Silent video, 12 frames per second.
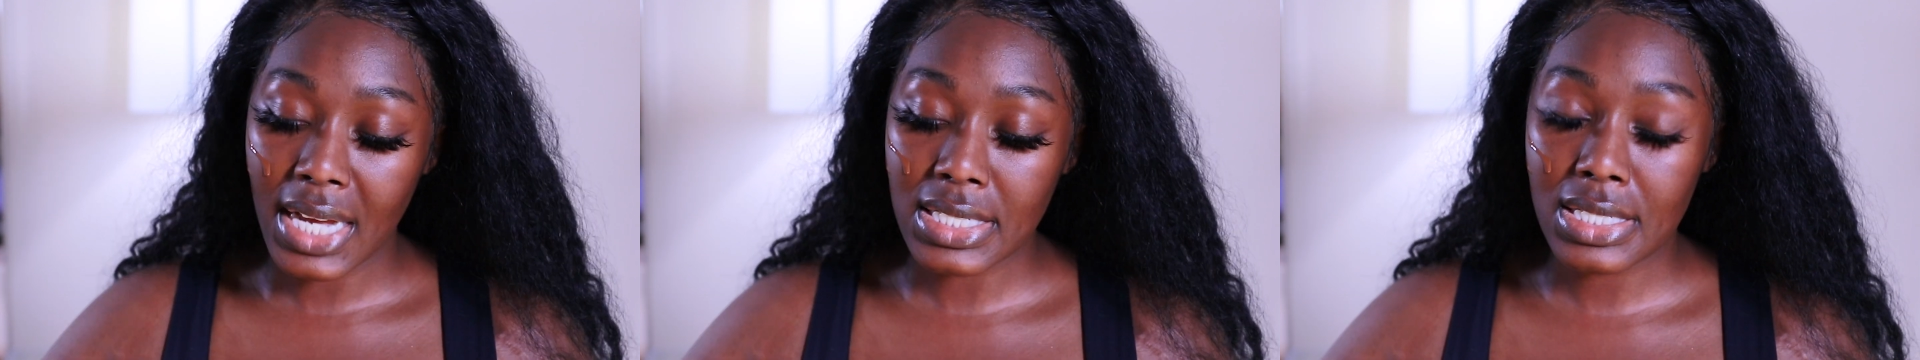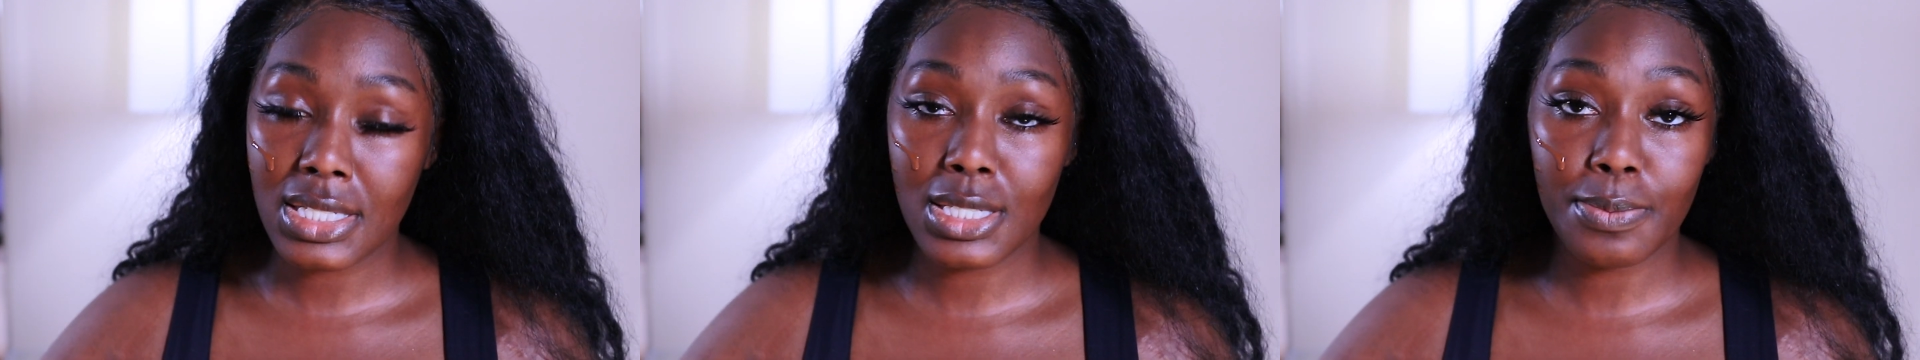I
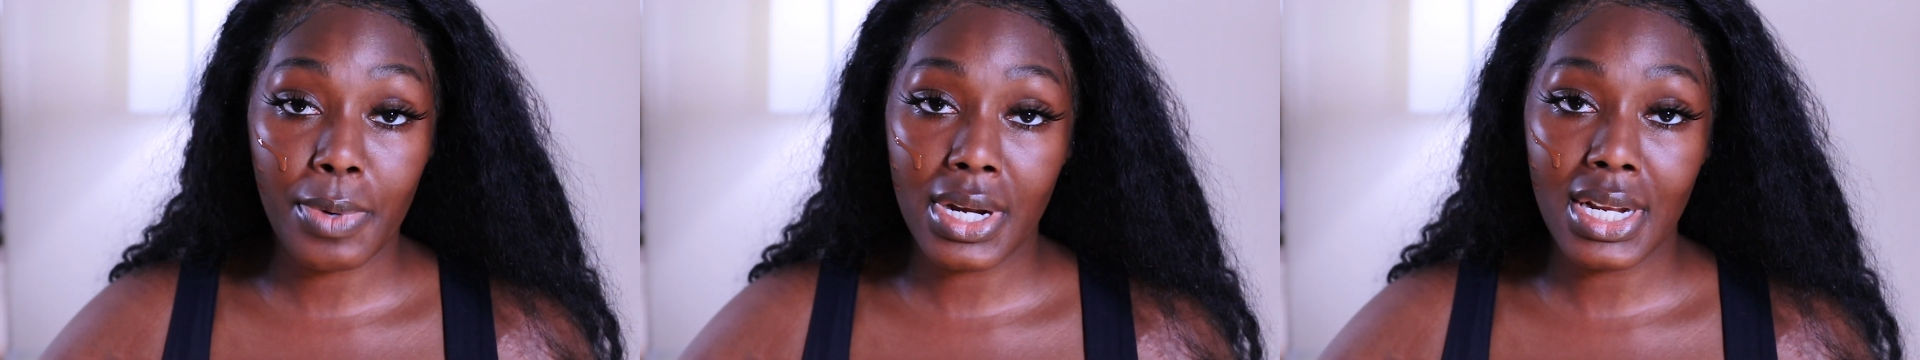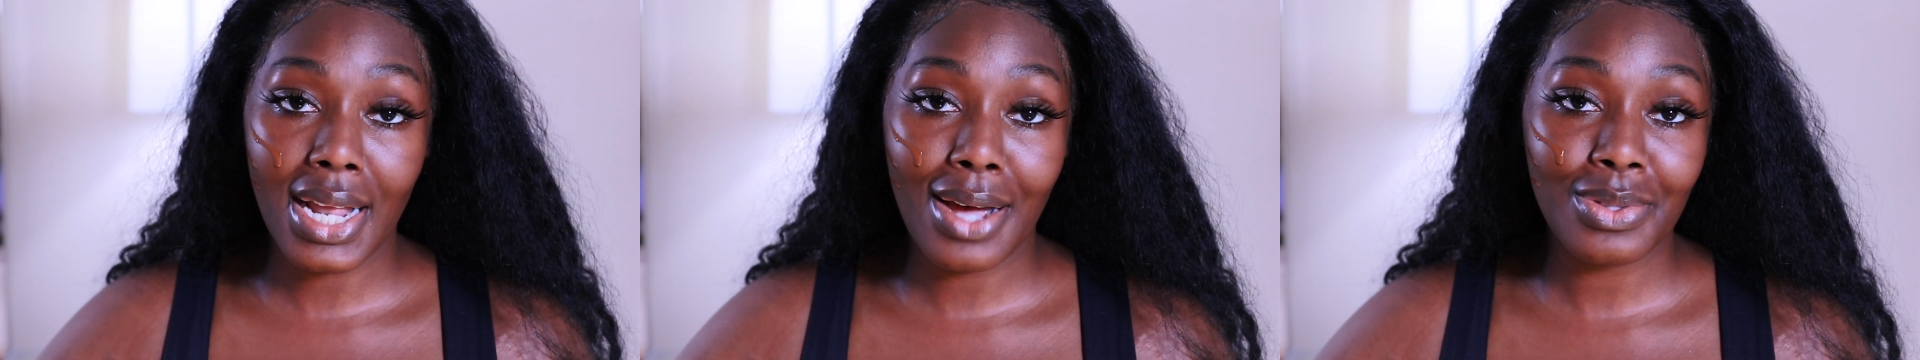just spread
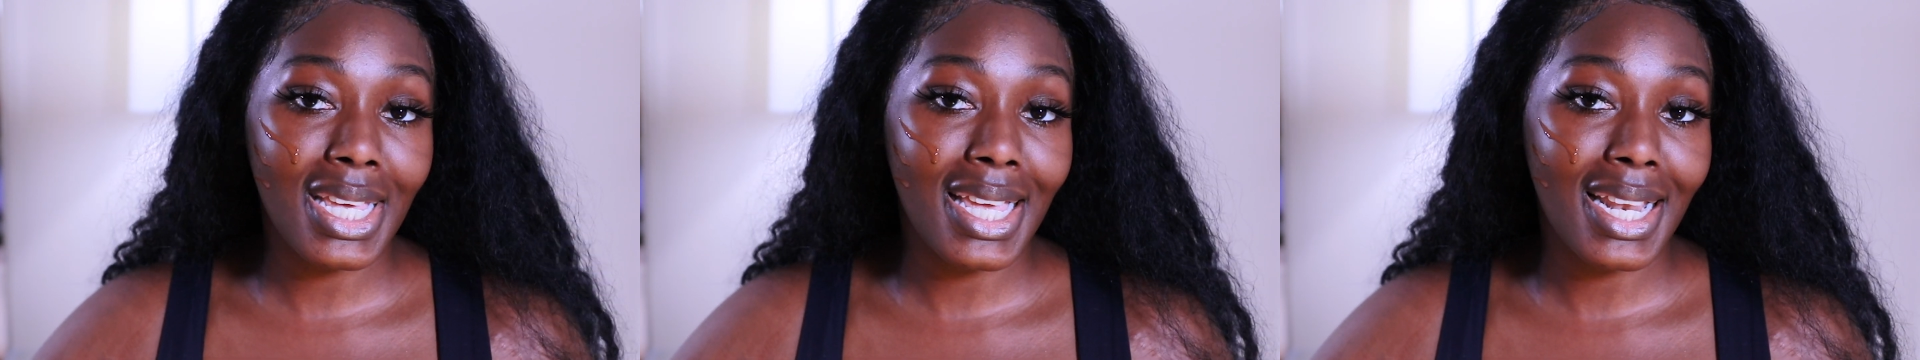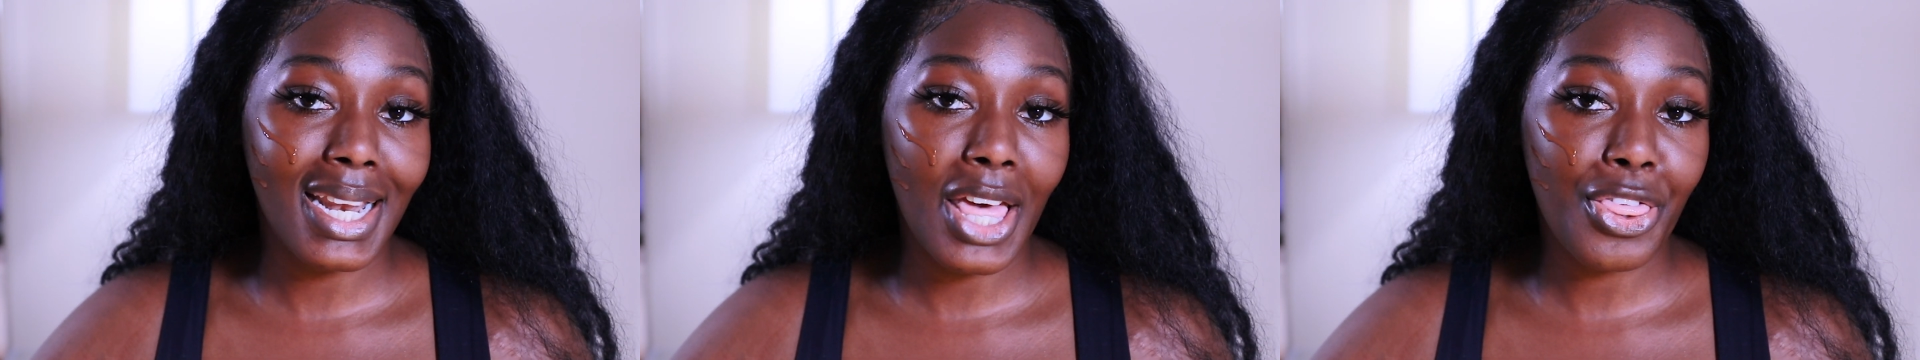it out
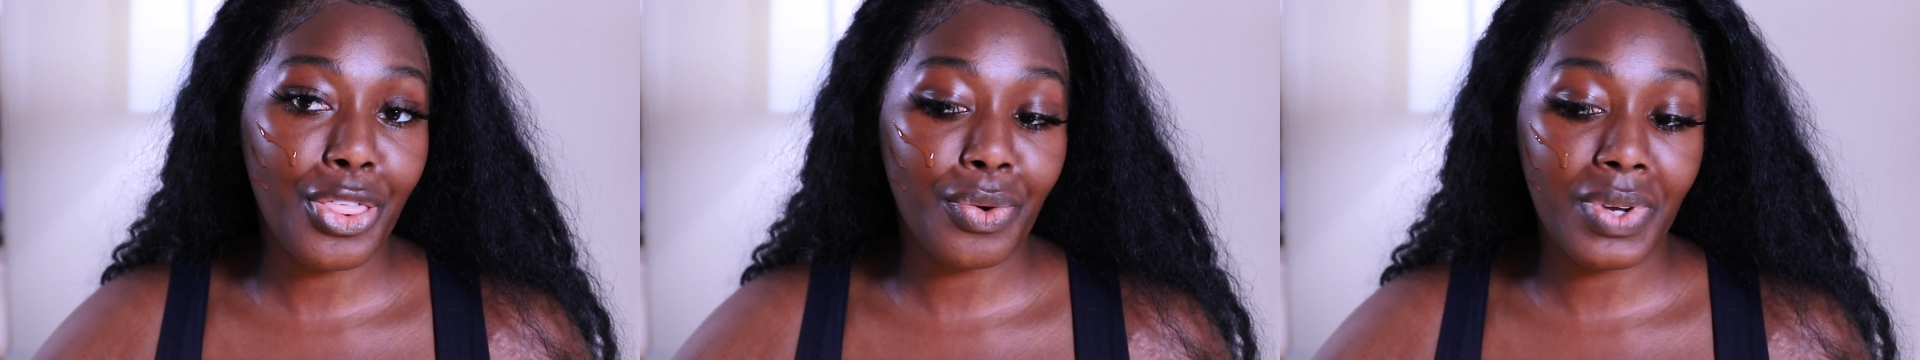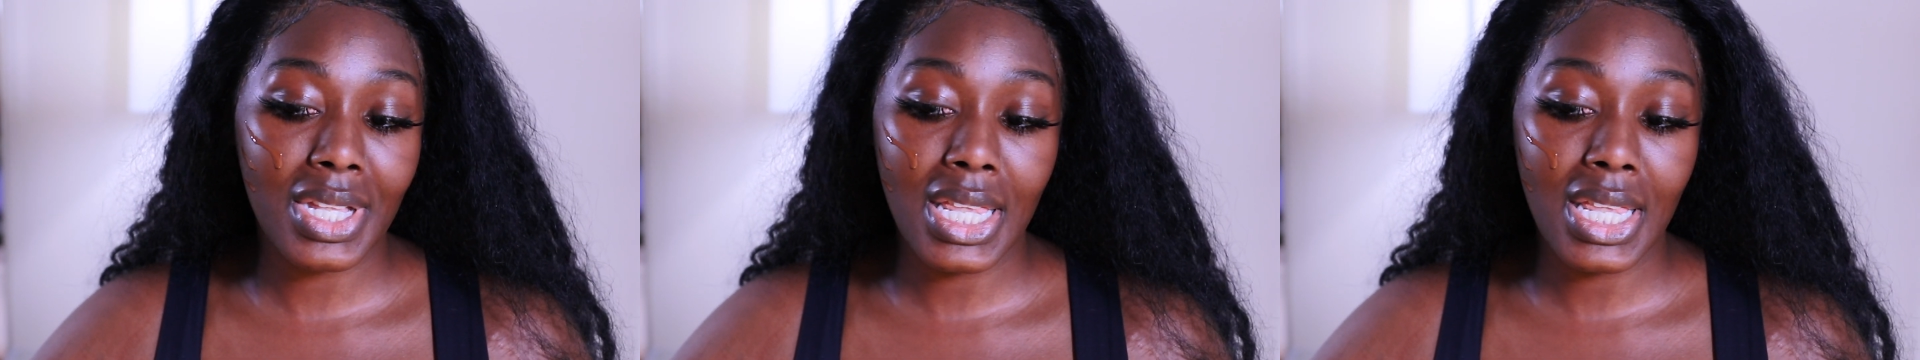in 3